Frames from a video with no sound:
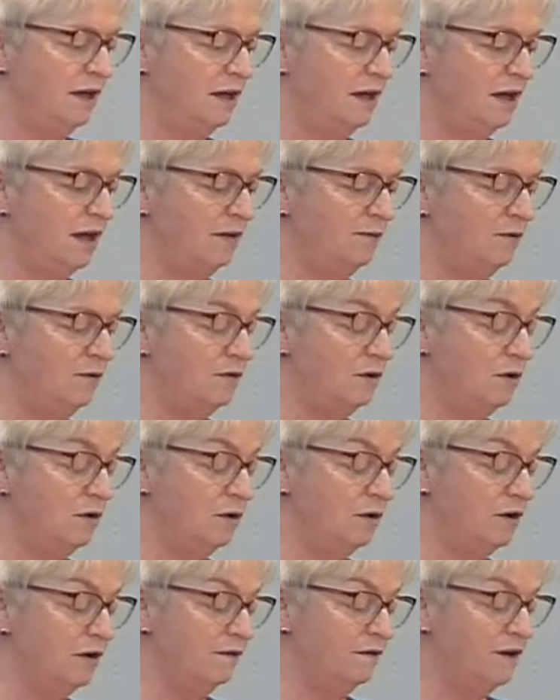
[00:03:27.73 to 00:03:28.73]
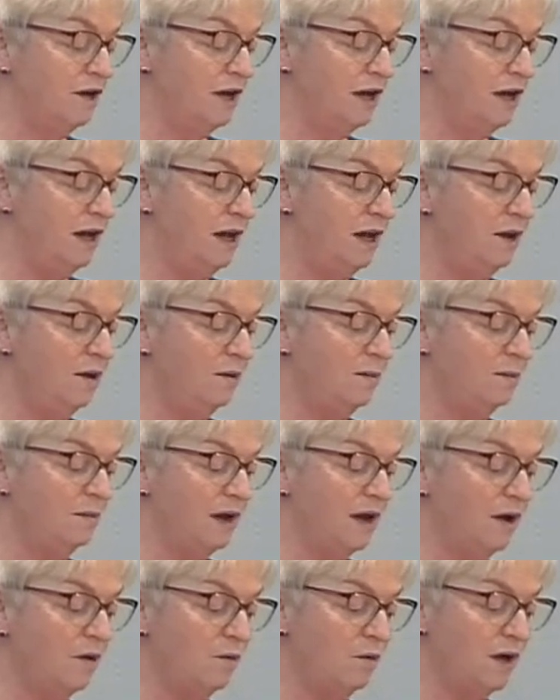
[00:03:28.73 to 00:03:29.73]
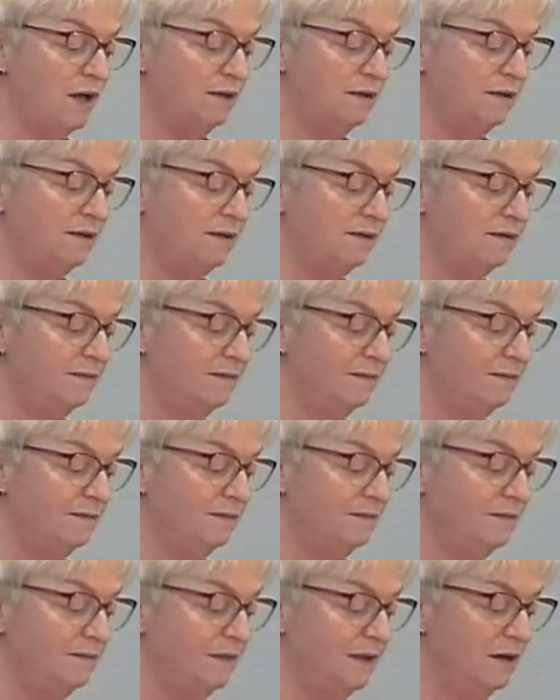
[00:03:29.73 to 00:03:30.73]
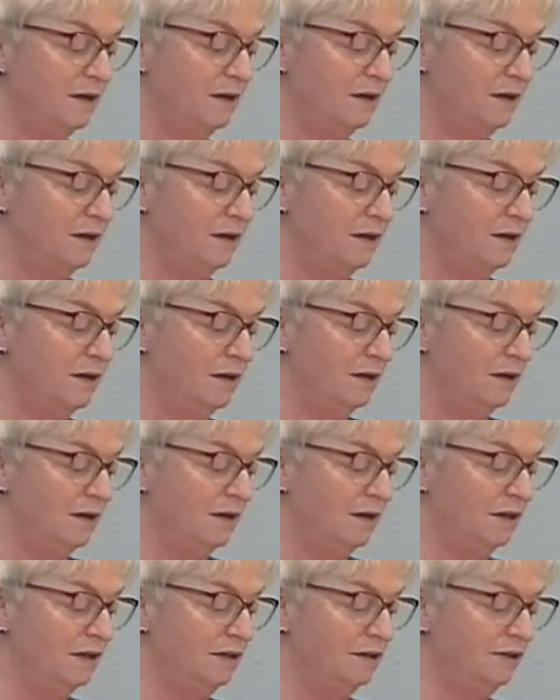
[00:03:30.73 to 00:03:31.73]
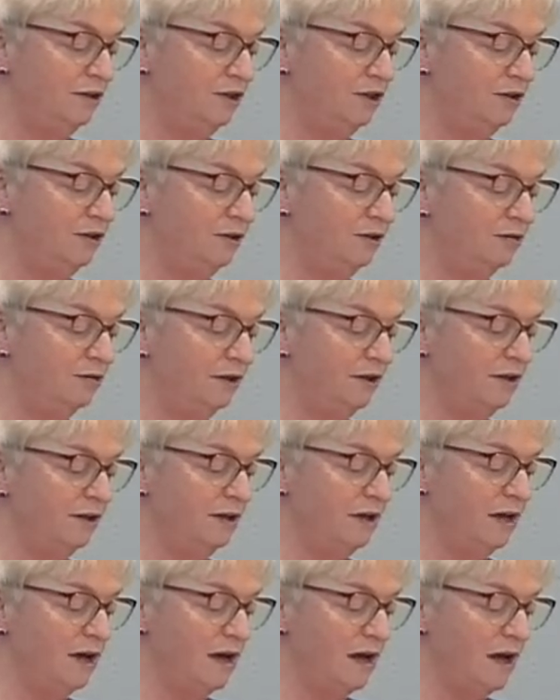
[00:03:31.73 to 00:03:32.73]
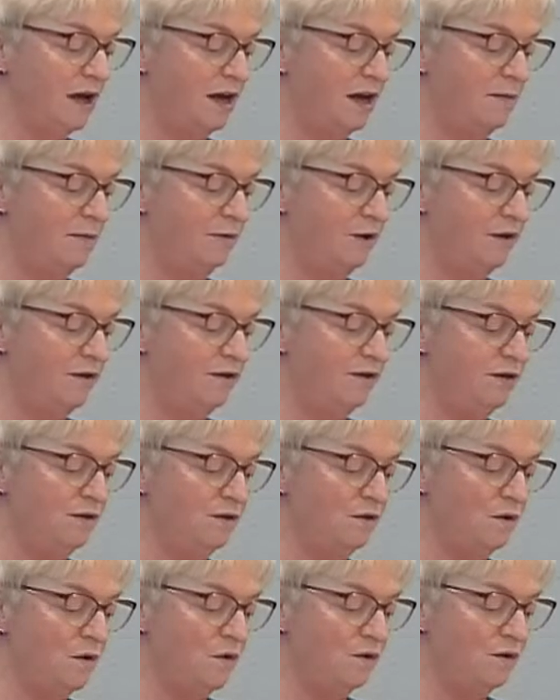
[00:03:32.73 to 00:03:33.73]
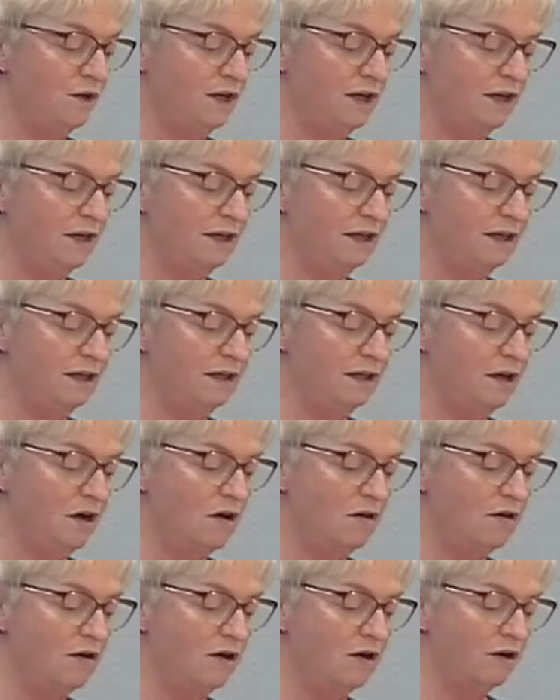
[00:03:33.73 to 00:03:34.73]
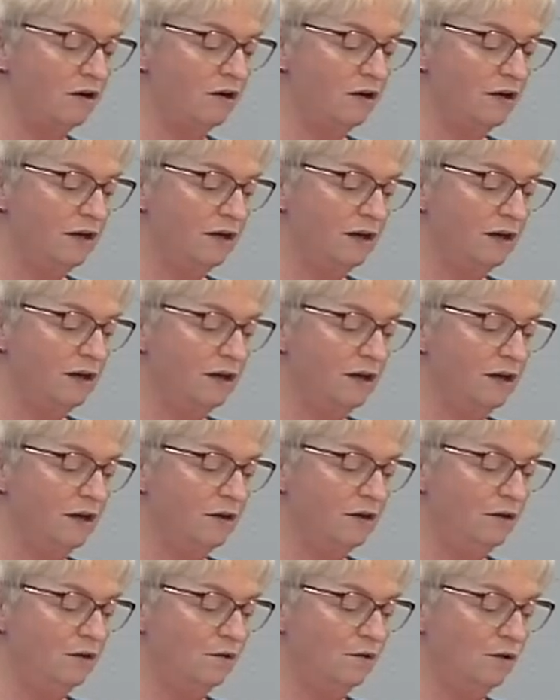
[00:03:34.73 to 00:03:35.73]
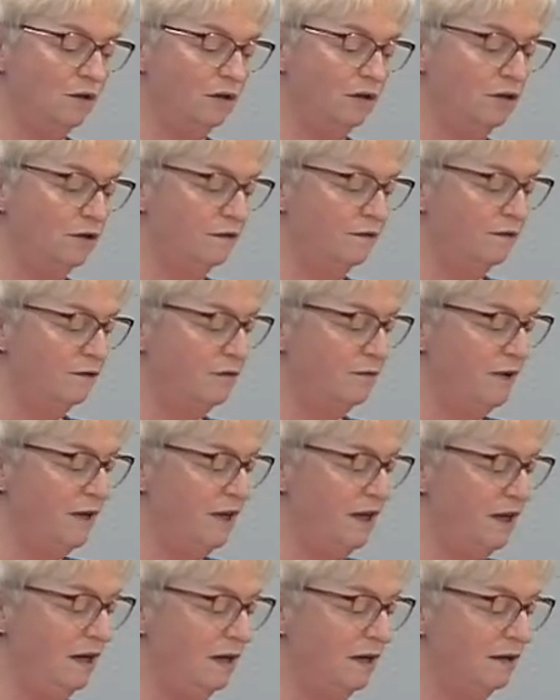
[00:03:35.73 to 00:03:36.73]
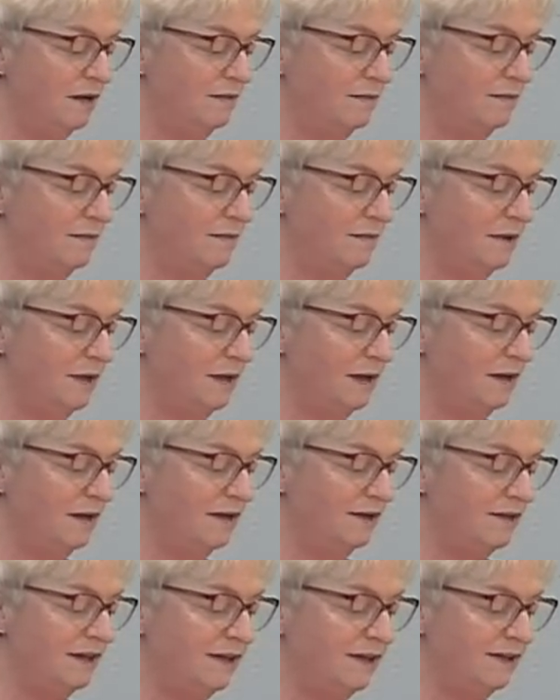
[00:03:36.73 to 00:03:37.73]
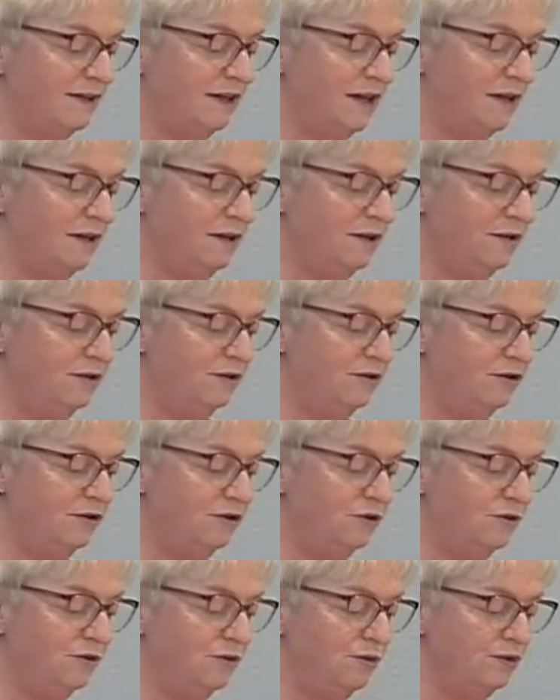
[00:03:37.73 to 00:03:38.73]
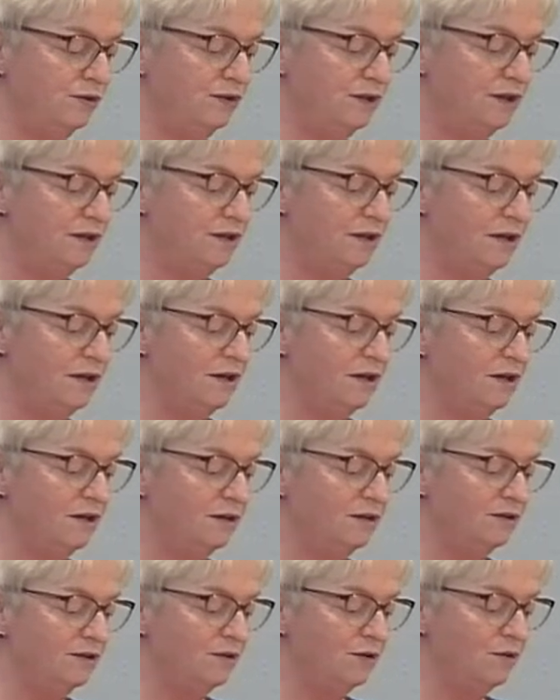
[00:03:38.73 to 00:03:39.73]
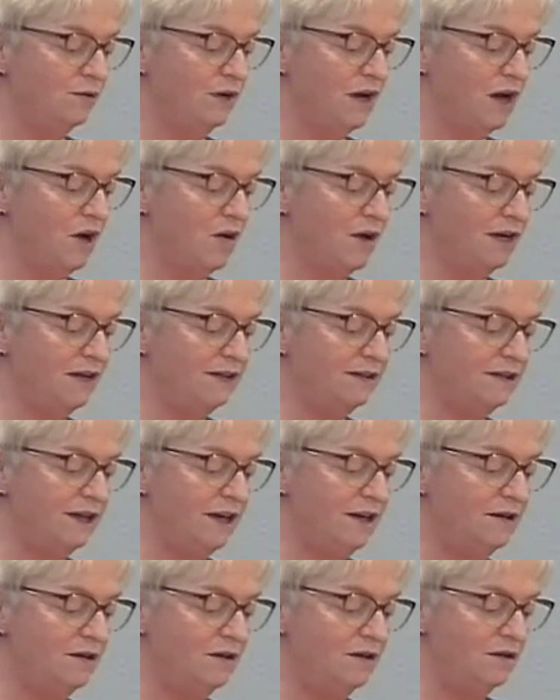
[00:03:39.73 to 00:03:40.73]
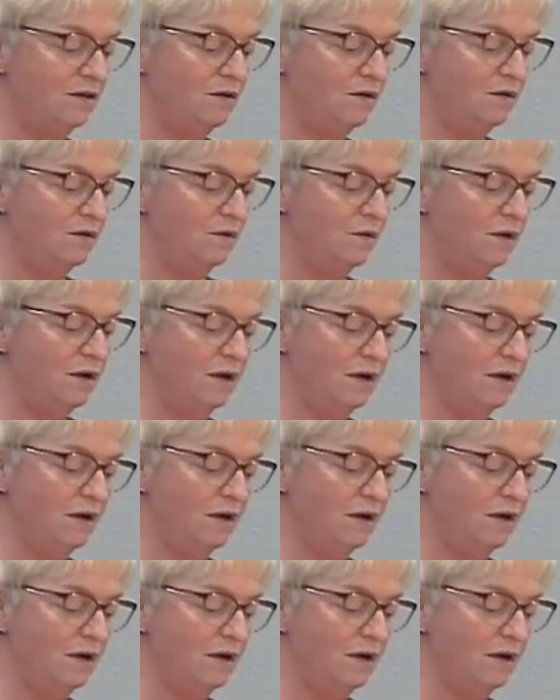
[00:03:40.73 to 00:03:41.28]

and will glorify him at once. Little children, I am with you only a little longer. You will look for me, and as I said to the Jews, so now I say to you,